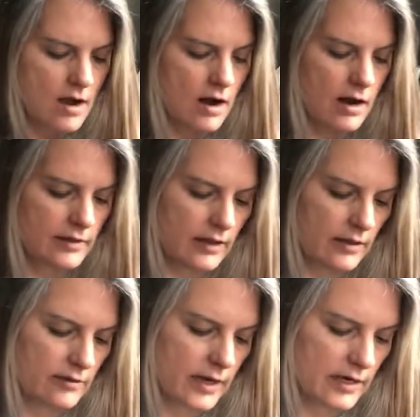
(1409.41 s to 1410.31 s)
On the
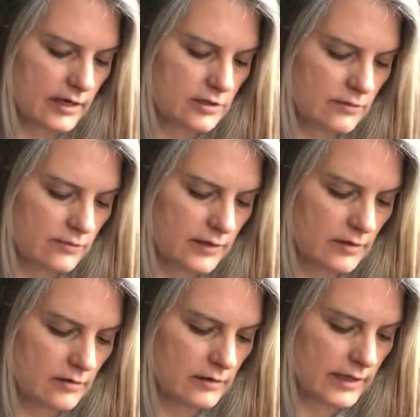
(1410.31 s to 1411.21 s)
other hand, I do
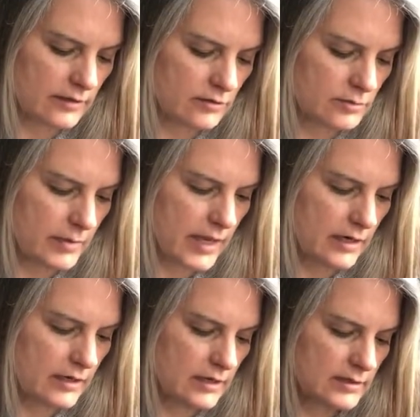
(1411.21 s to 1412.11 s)
feel like there's
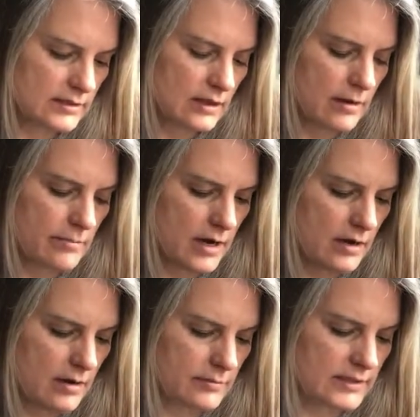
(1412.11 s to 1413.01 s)
been some
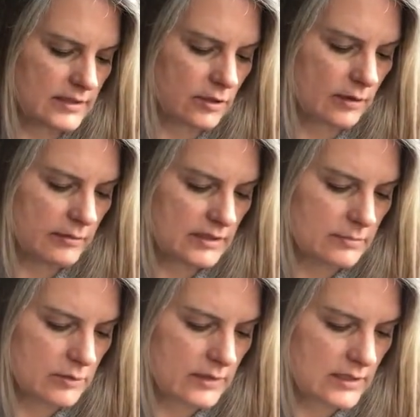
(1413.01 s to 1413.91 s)
um, disagreements
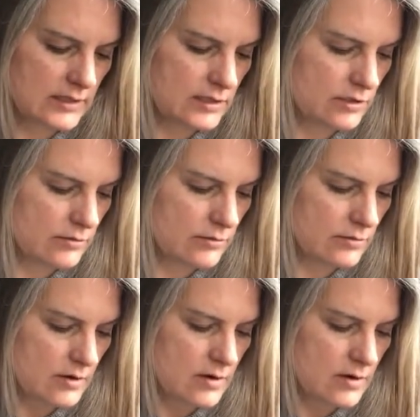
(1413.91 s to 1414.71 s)
between these two